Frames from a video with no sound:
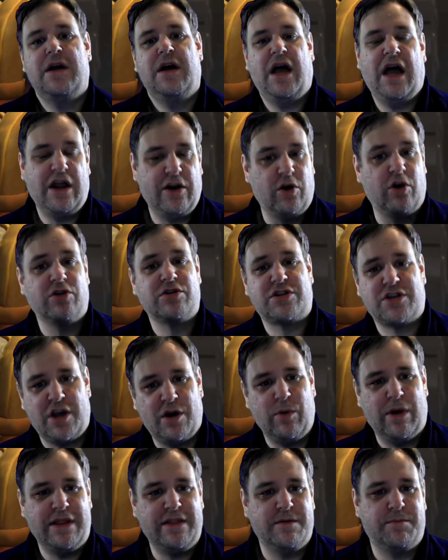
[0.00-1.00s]
And also
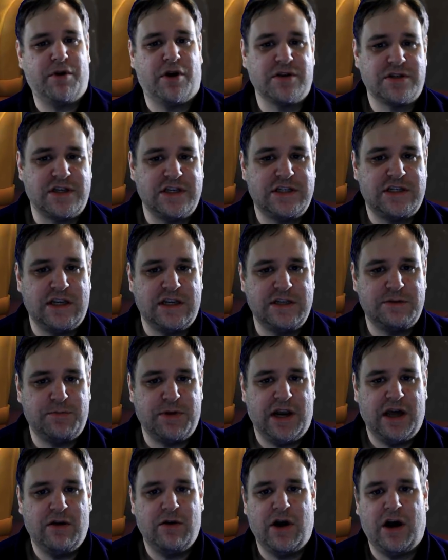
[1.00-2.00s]
when the boss is
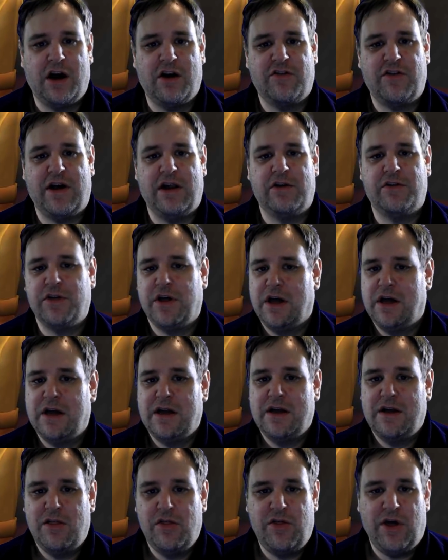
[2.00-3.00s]
below half health,
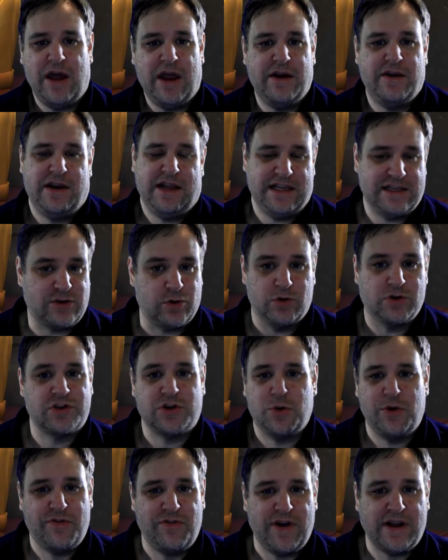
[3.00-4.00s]
then it's
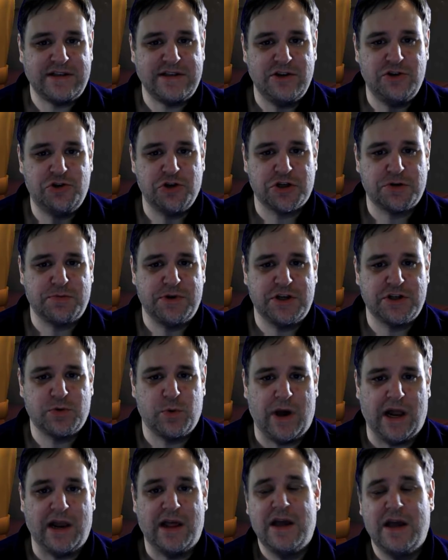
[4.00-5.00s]
also affecting Judgment as
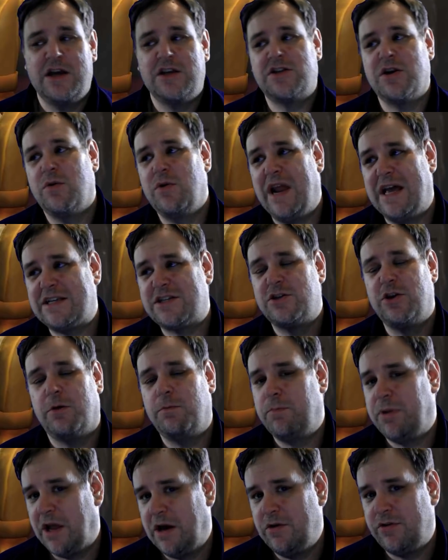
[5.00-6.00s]
well. So let's
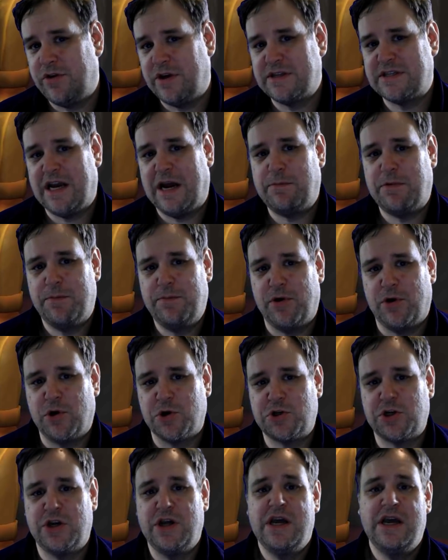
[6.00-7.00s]
not blow things out of
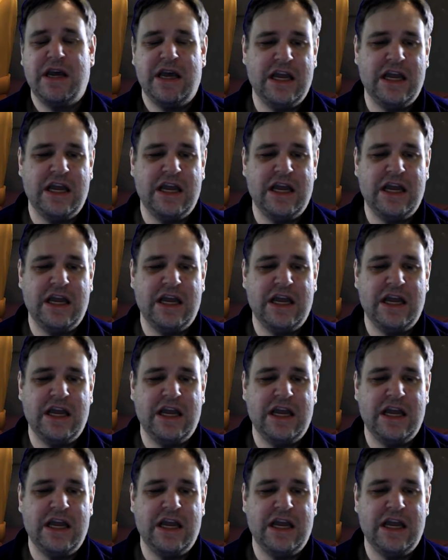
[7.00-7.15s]
proportion.